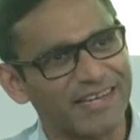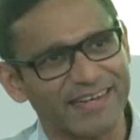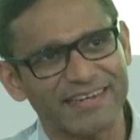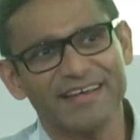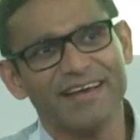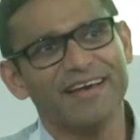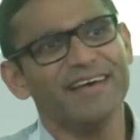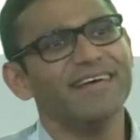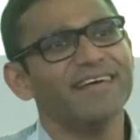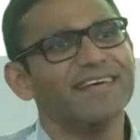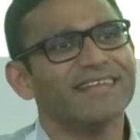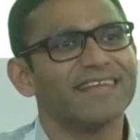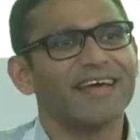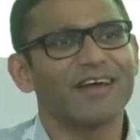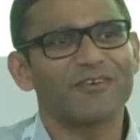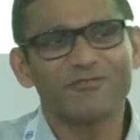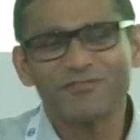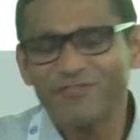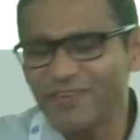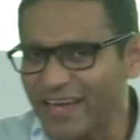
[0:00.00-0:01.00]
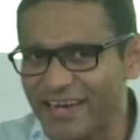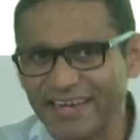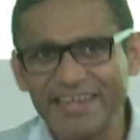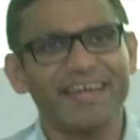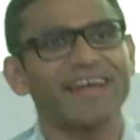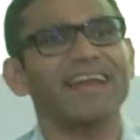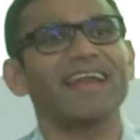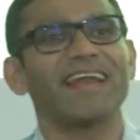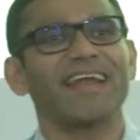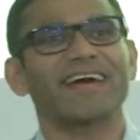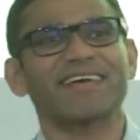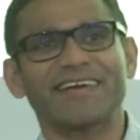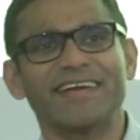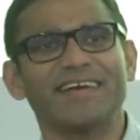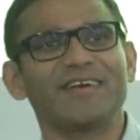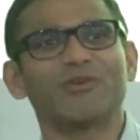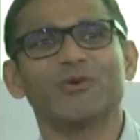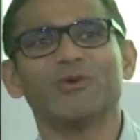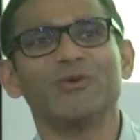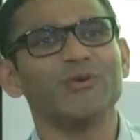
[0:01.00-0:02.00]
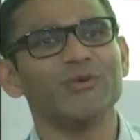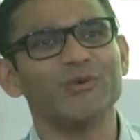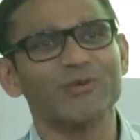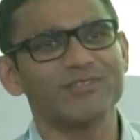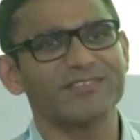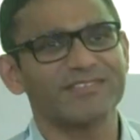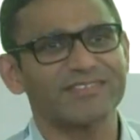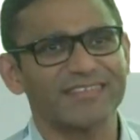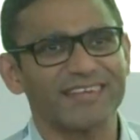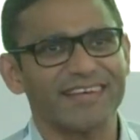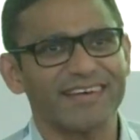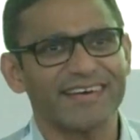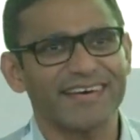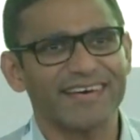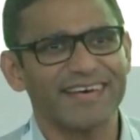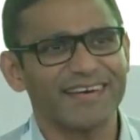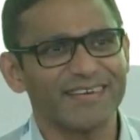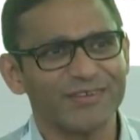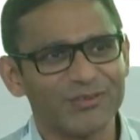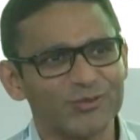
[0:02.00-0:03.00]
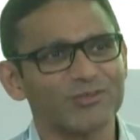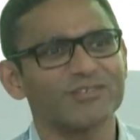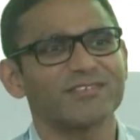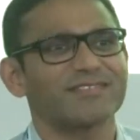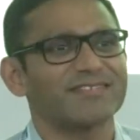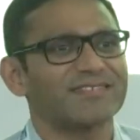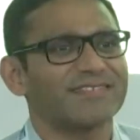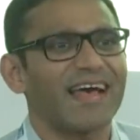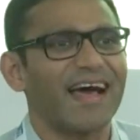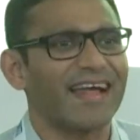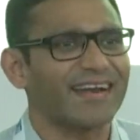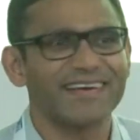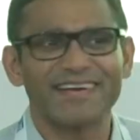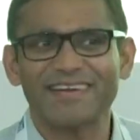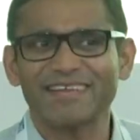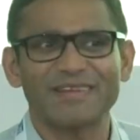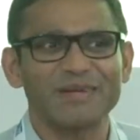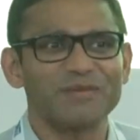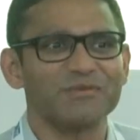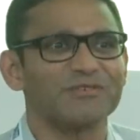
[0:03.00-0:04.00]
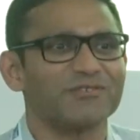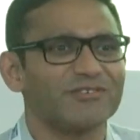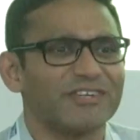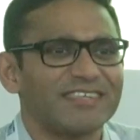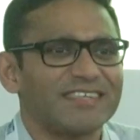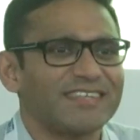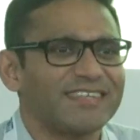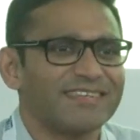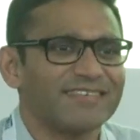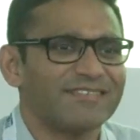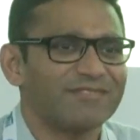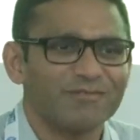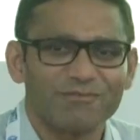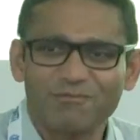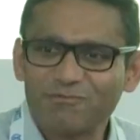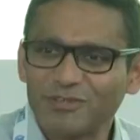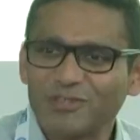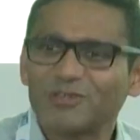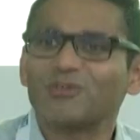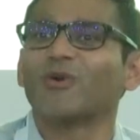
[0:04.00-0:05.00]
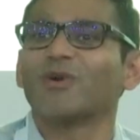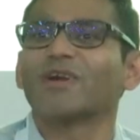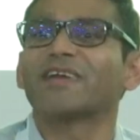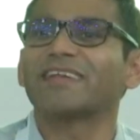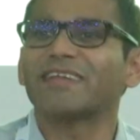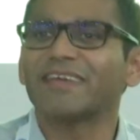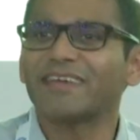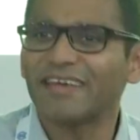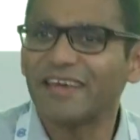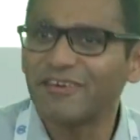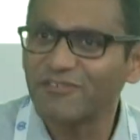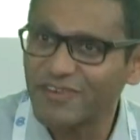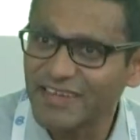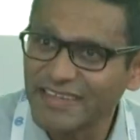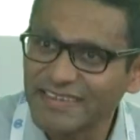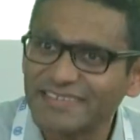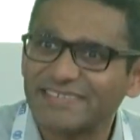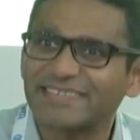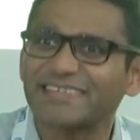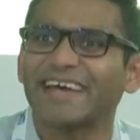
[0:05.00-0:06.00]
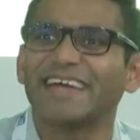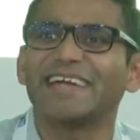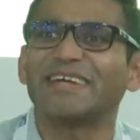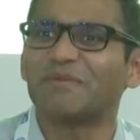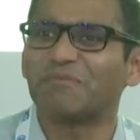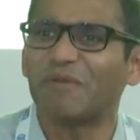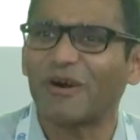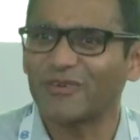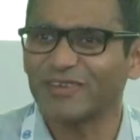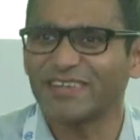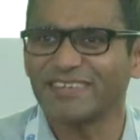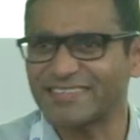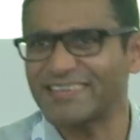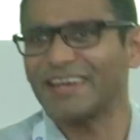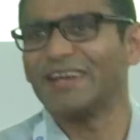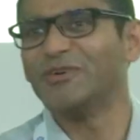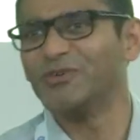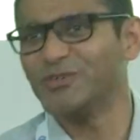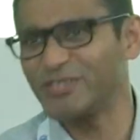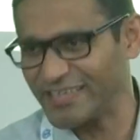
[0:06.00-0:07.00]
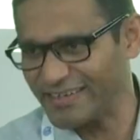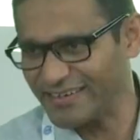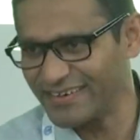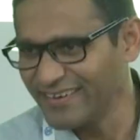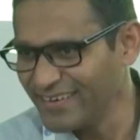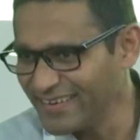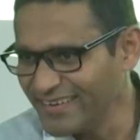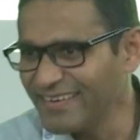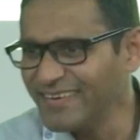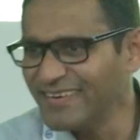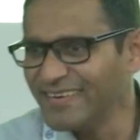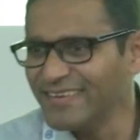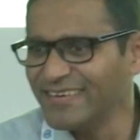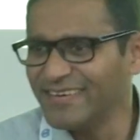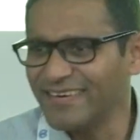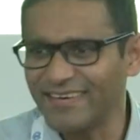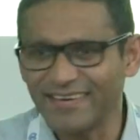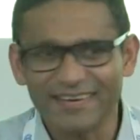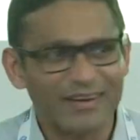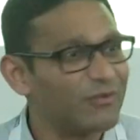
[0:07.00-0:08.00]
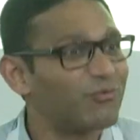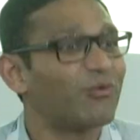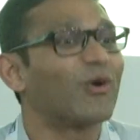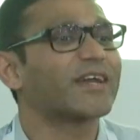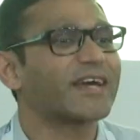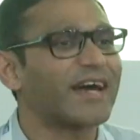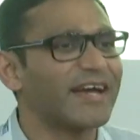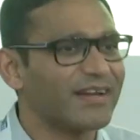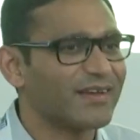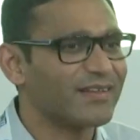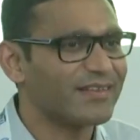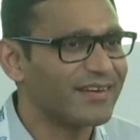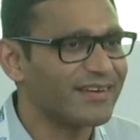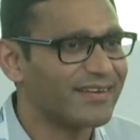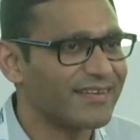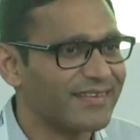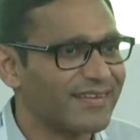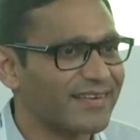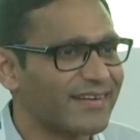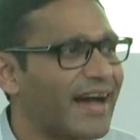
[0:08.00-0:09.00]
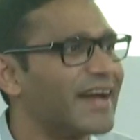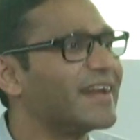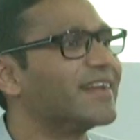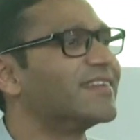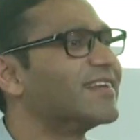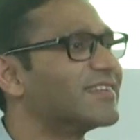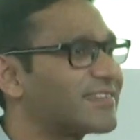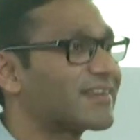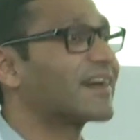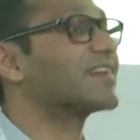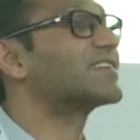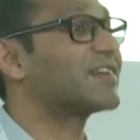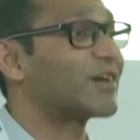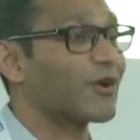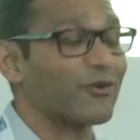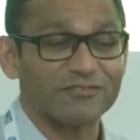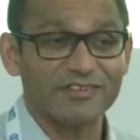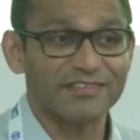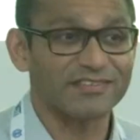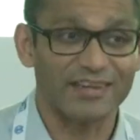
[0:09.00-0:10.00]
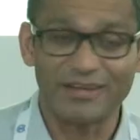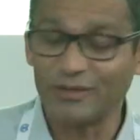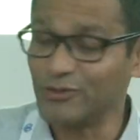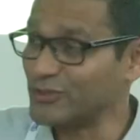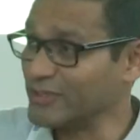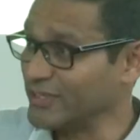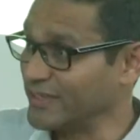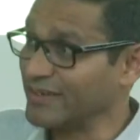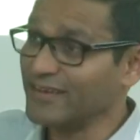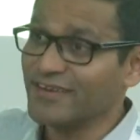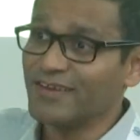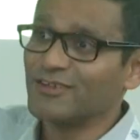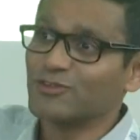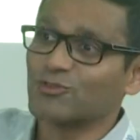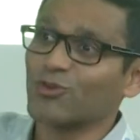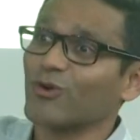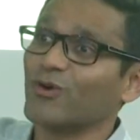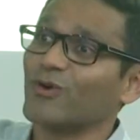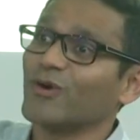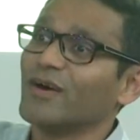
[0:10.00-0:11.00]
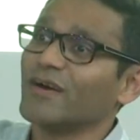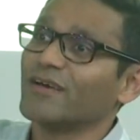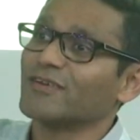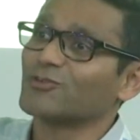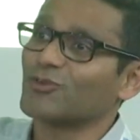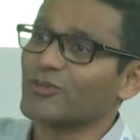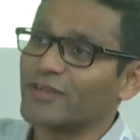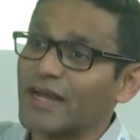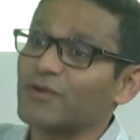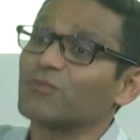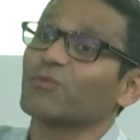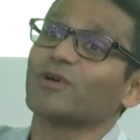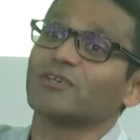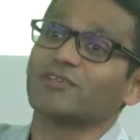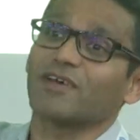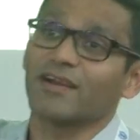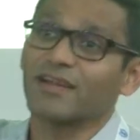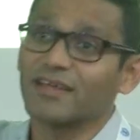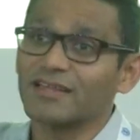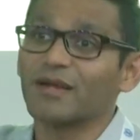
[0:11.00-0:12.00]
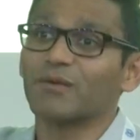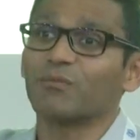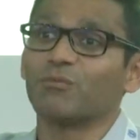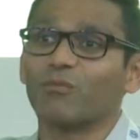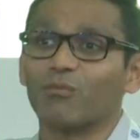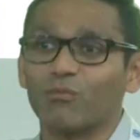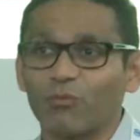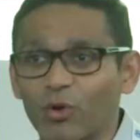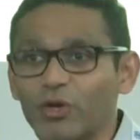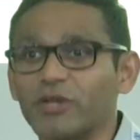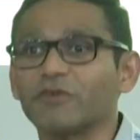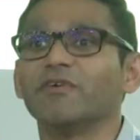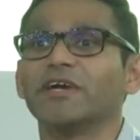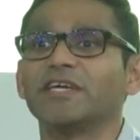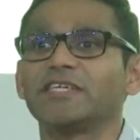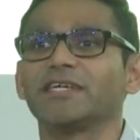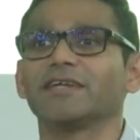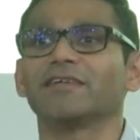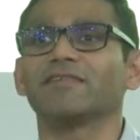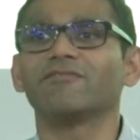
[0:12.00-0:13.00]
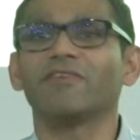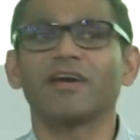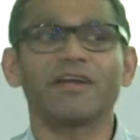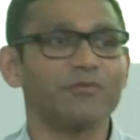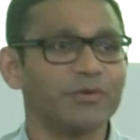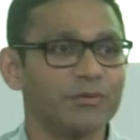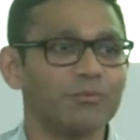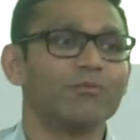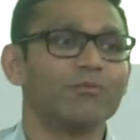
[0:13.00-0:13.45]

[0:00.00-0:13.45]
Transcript: and they are very reluctant to use algorithms which don't give insight about the solution, the structure of the solution. So that was another motivation where